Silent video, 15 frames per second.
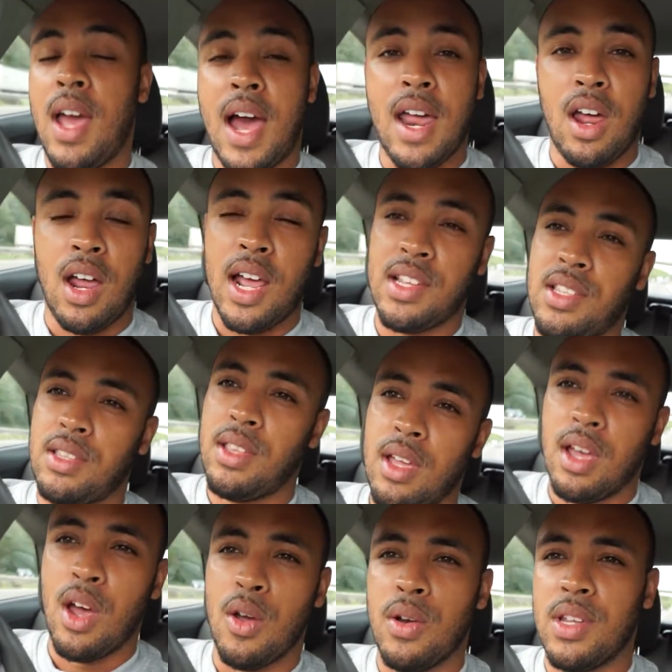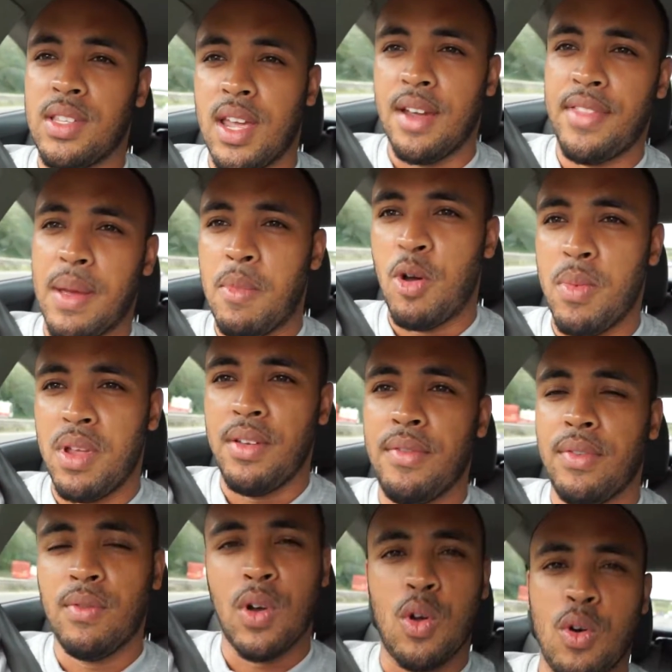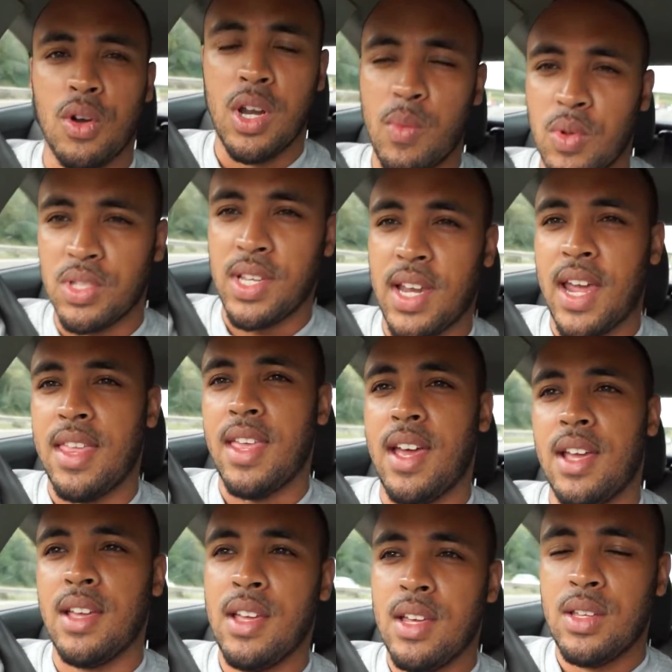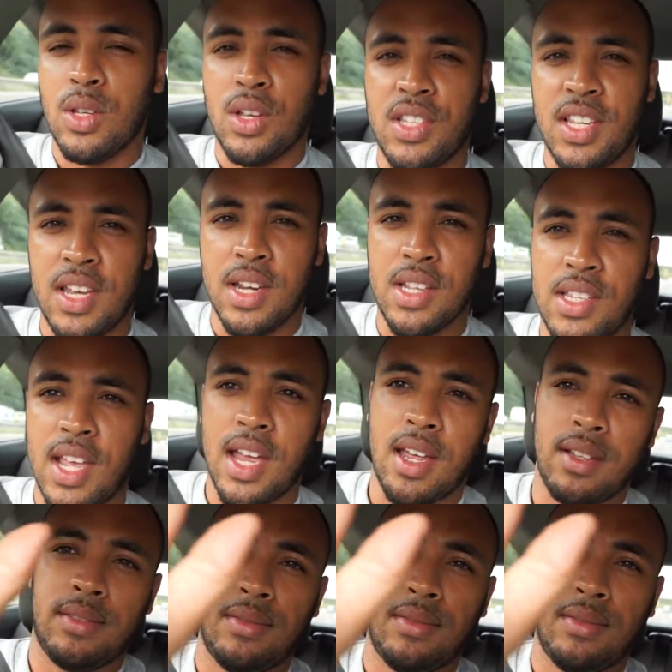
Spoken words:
and I'll ask the owners there if they mind me recording once I get there, so I'll see you in a sec.